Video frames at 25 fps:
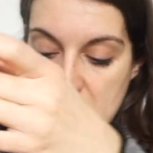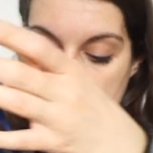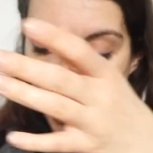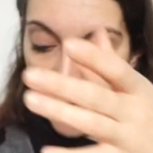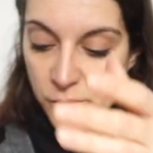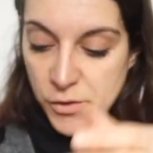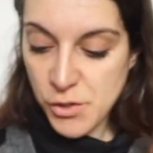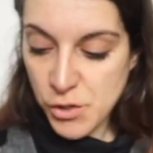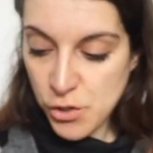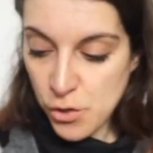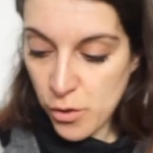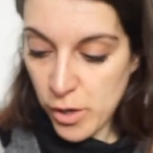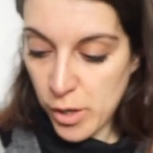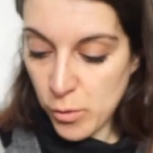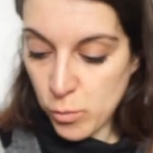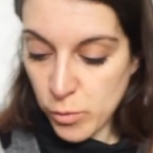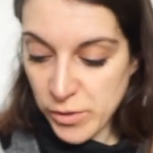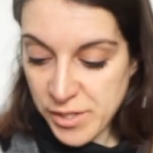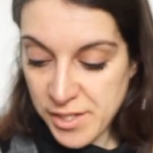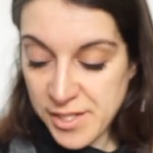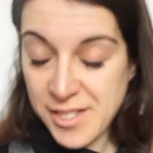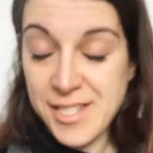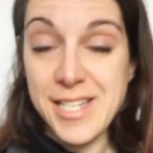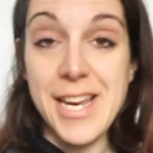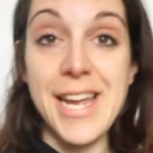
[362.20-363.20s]
so it
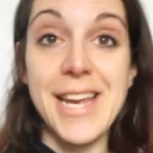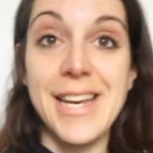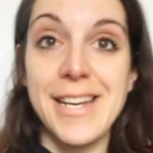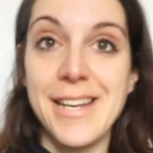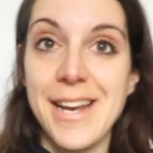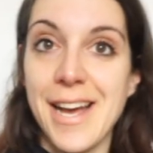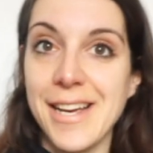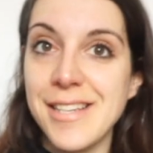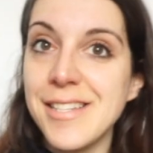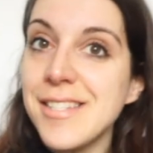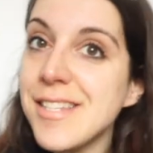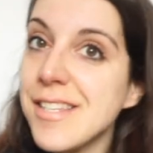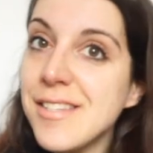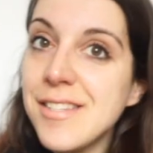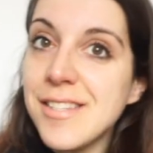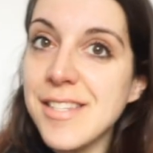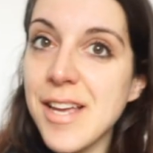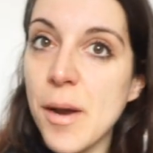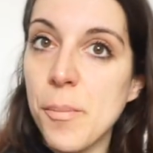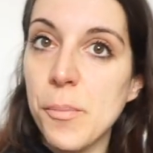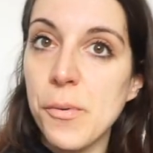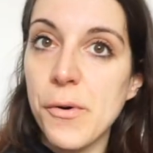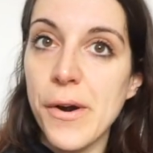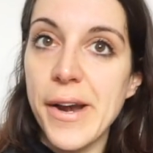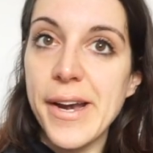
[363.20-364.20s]
would stay nice and
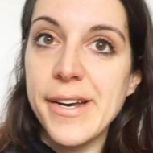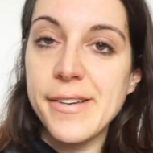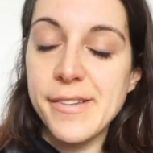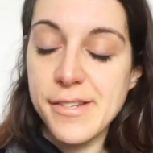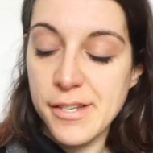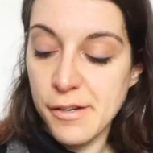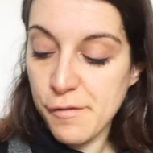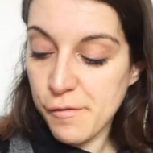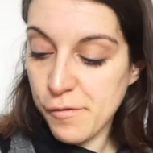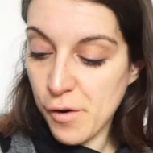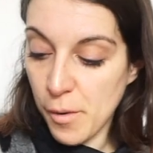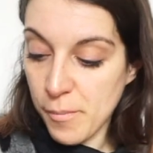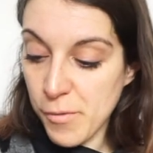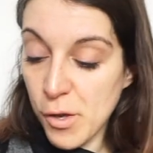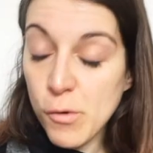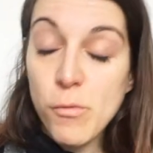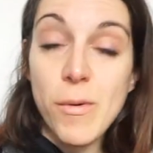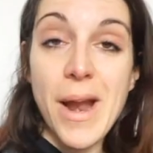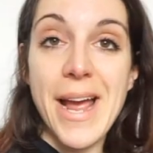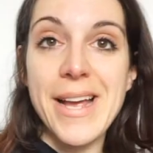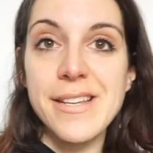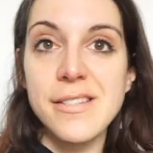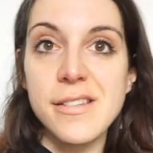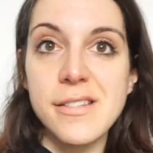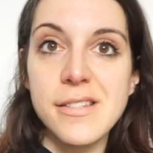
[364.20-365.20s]
separate from the
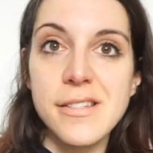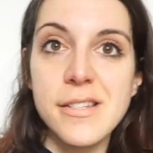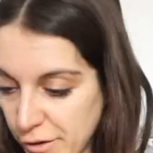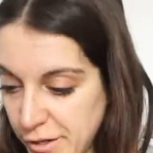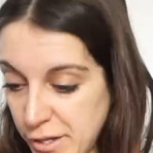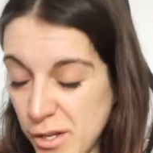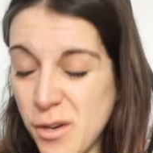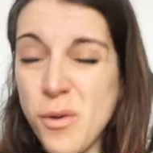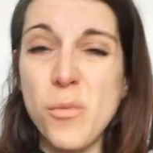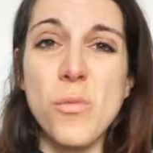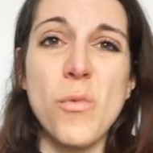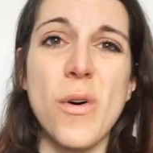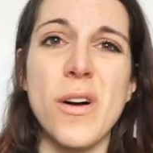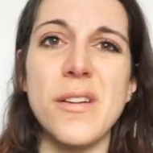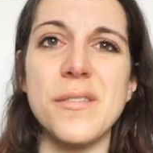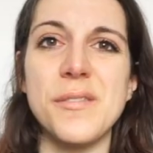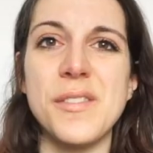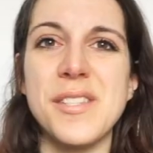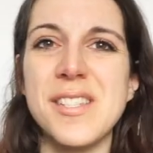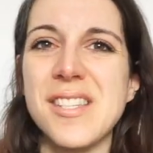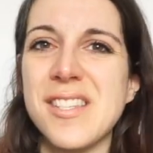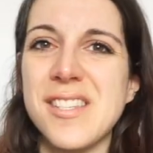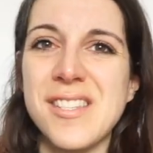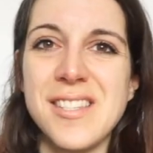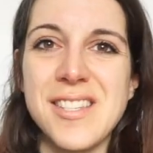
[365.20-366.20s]
rest. You don't want
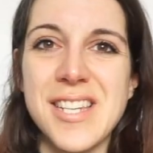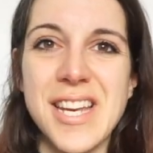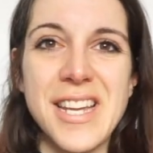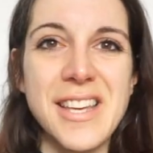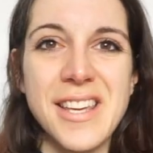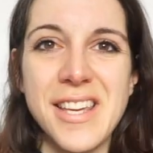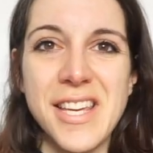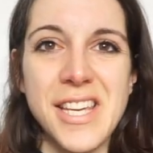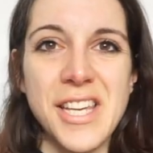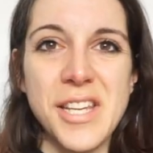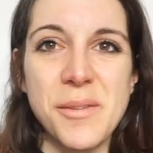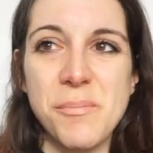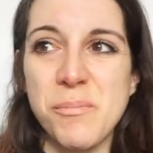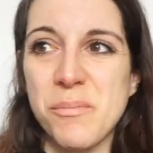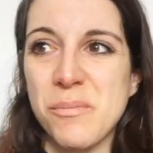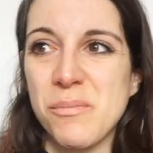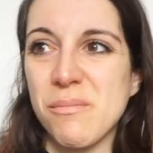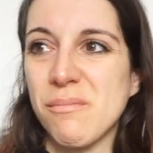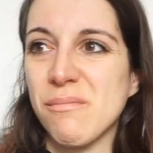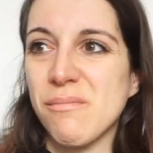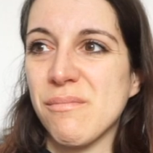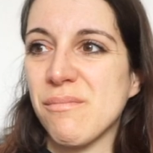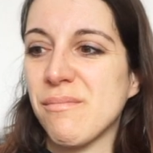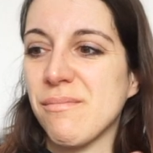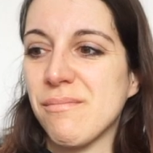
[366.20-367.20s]
stinky
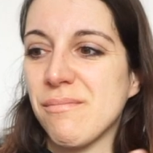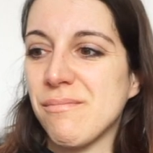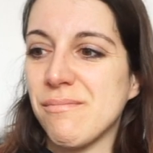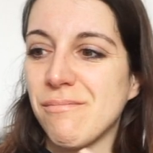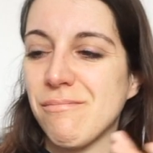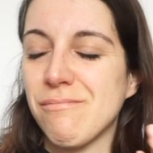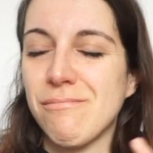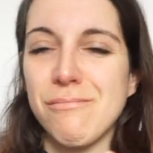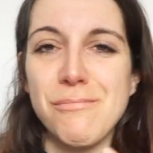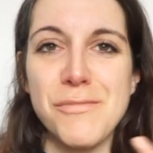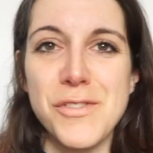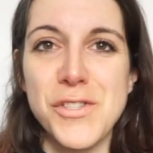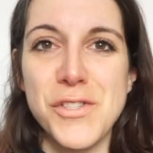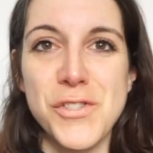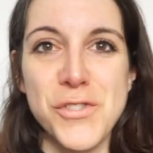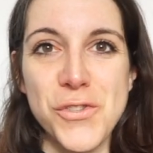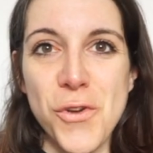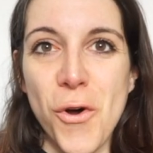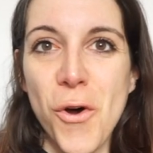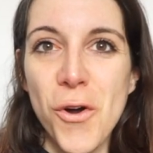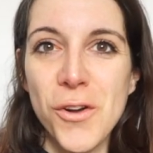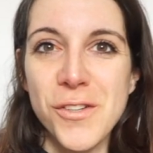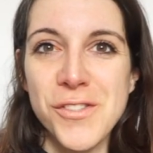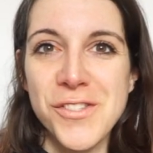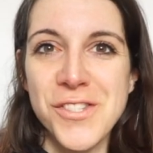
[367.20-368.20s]

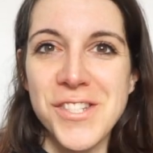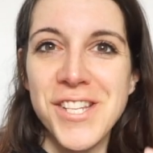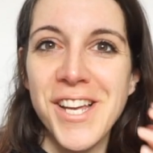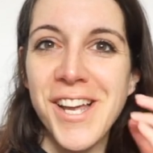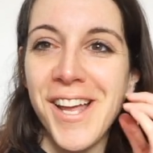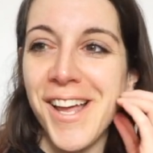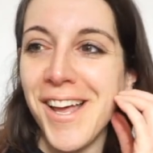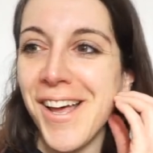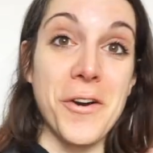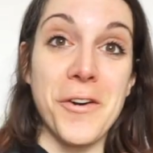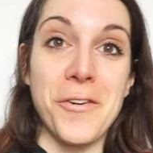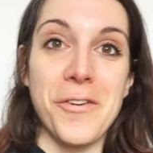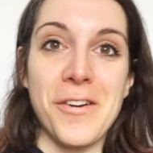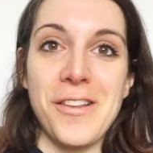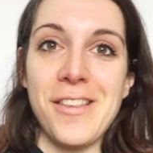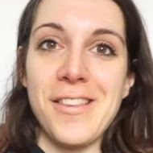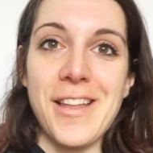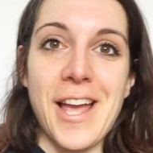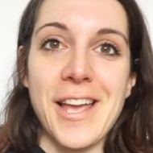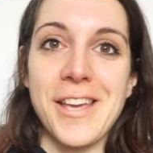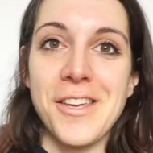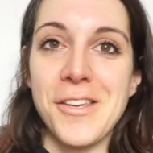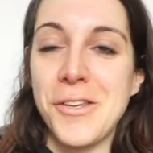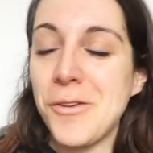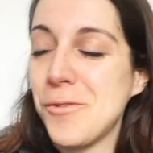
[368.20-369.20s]
socks or
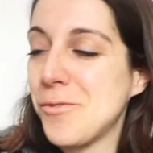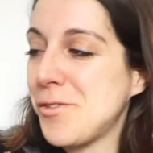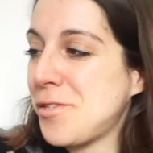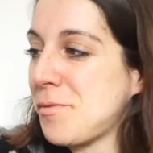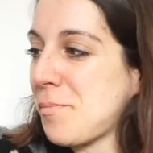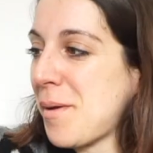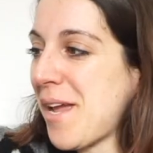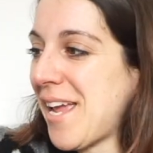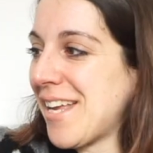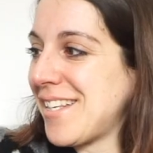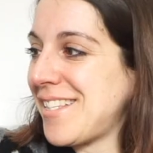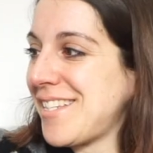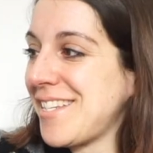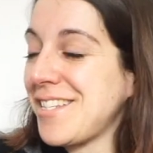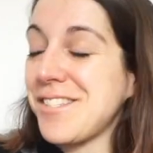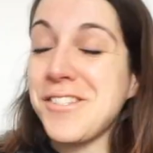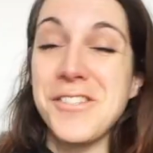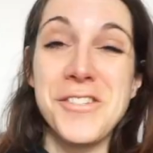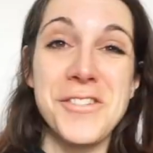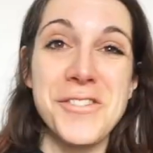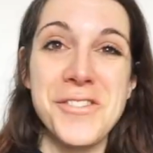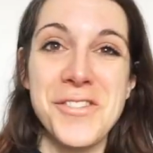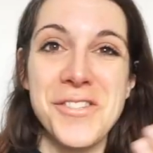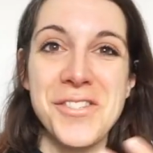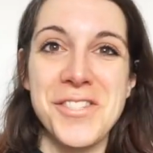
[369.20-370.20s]
like used panties
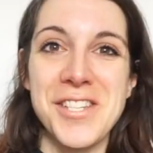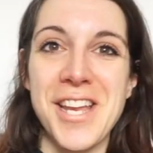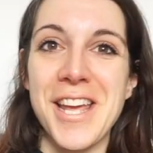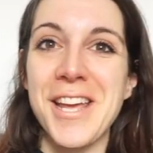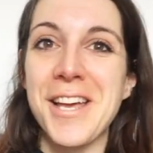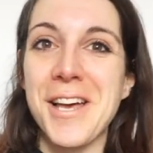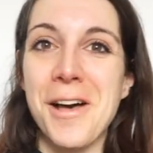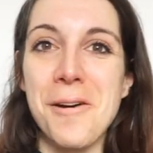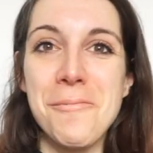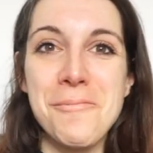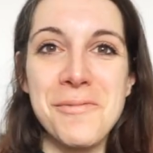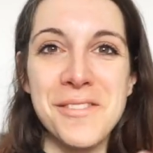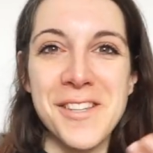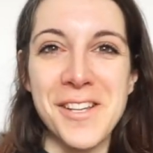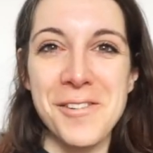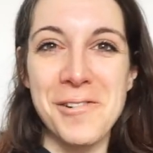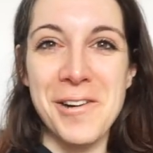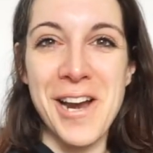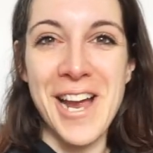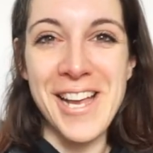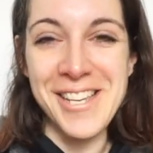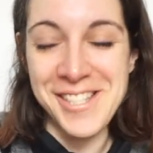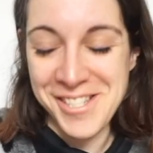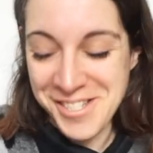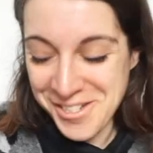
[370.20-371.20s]
to stink up the
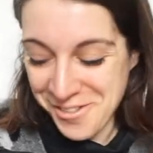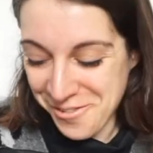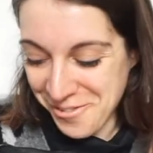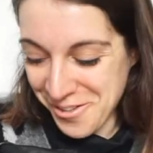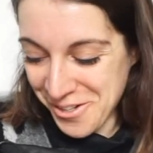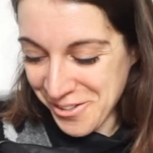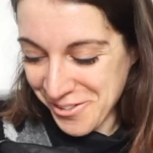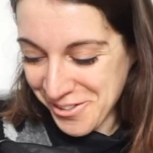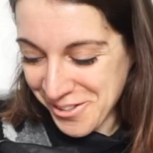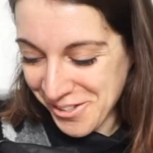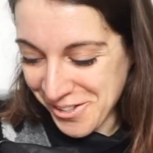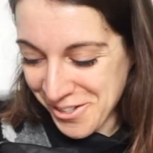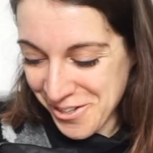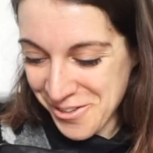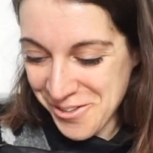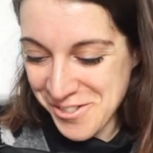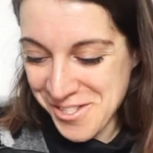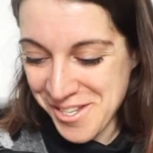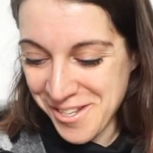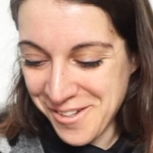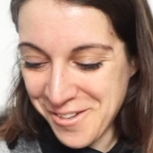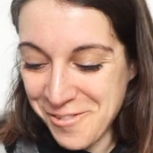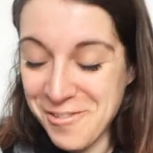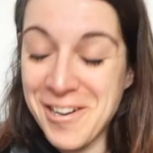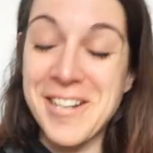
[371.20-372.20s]
rest of your
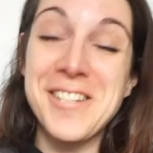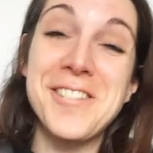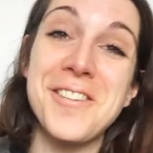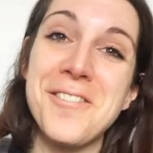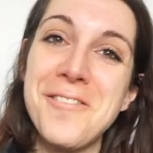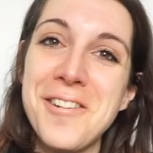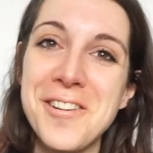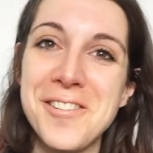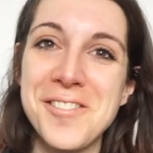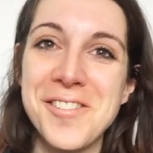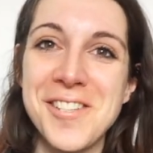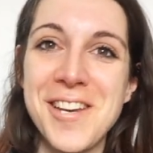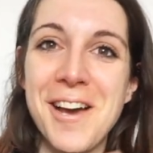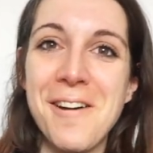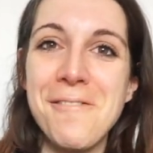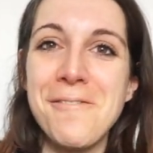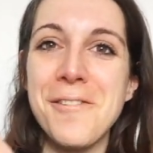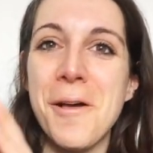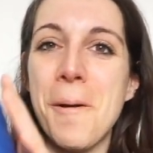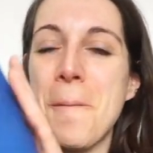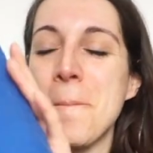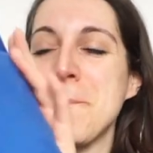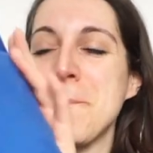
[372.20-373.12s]
clothes and the rest of your stuff.